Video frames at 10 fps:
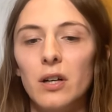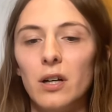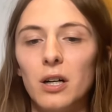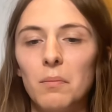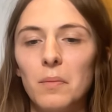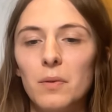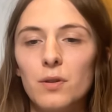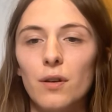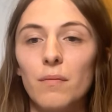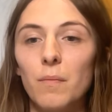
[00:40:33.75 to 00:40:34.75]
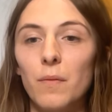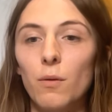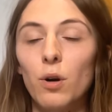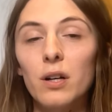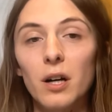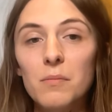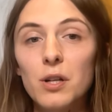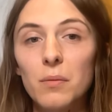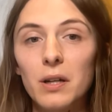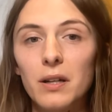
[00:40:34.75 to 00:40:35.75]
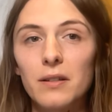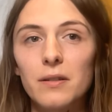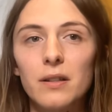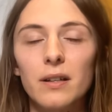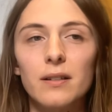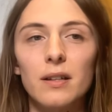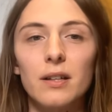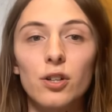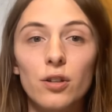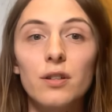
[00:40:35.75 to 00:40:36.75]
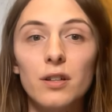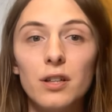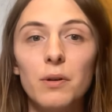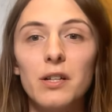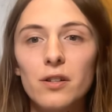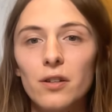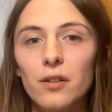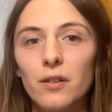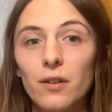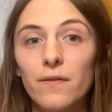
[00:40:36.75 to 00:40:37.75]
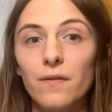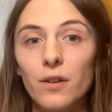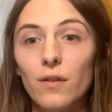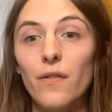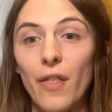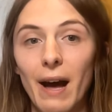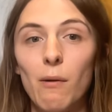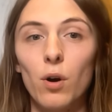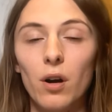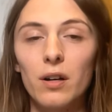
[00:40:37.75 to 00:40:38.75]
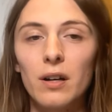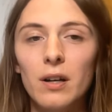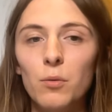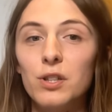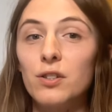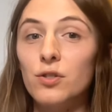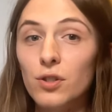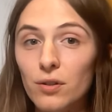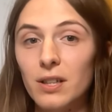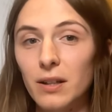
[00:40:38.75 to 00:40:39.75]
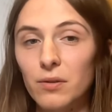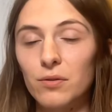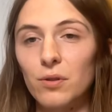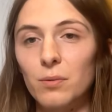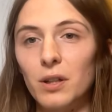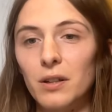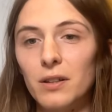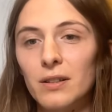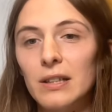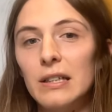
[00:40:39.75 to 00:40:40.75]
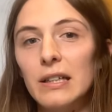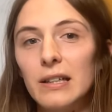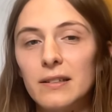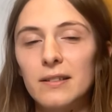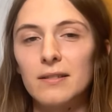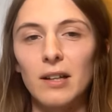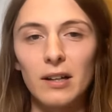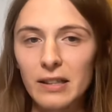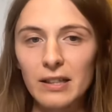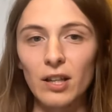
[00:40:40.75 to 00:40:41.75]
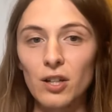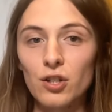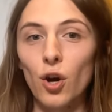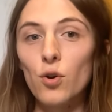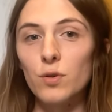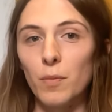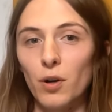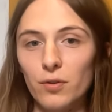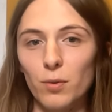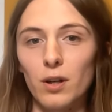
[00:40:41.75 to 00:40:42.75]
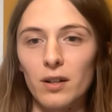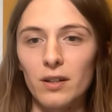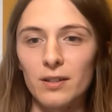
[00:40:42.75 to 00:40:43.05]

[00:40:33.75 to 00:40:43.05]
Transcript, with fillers: Um, so the work I'm doing is is like a continuation of of that work, which is not TLDraw work. It's I guess like TodePond work,